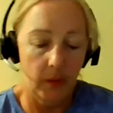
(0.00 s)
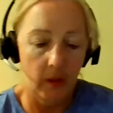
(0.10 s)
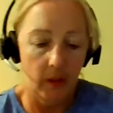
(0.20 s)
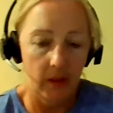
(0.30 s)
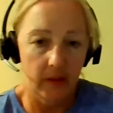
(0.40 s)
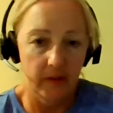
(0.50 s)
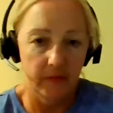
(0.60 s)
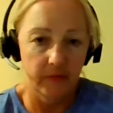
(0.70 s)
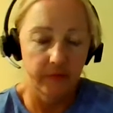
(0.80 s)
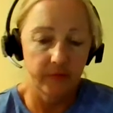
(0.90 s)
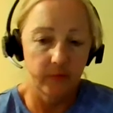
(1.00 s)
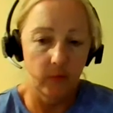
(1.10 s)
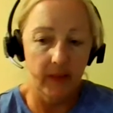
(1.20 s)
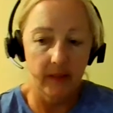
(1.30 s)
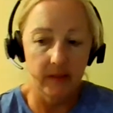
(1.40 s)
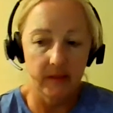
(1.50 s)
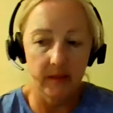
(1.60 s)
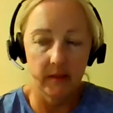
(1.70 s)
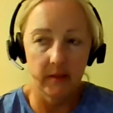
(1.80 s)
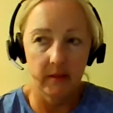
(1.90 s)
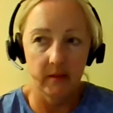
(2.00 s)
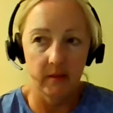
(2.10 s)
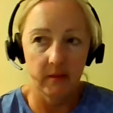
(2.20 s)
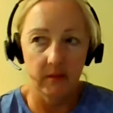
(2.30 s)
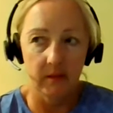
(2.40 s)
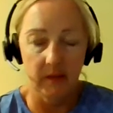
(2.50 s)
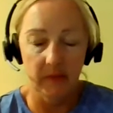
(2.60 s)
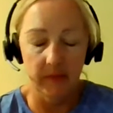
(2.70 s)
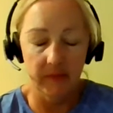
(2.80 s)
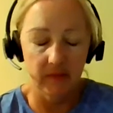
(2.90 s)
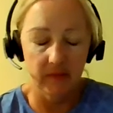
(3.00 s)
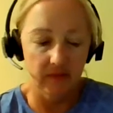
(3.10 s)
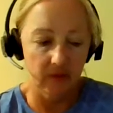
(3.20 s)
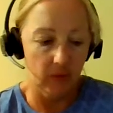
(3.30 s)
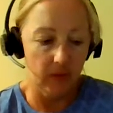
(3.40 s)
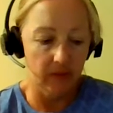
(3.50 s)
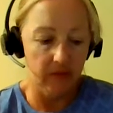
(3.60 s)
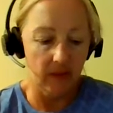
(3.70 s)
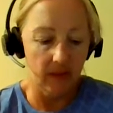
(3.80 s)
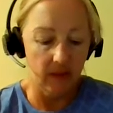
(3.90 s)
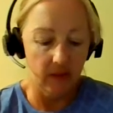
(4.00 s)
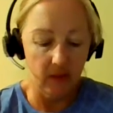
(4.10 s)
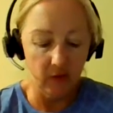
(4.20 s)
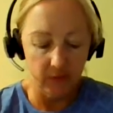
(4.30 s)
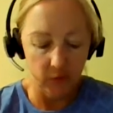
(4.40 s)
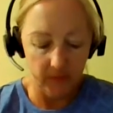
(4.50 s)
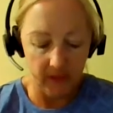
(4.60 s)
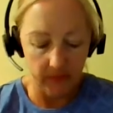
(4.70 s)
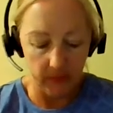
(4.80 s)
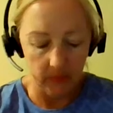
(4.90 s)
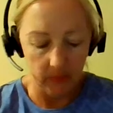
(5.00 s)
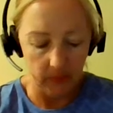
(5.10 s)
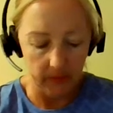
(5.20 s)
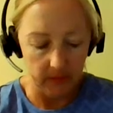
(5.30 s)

Part of what I did to get my business going is I interviewed people who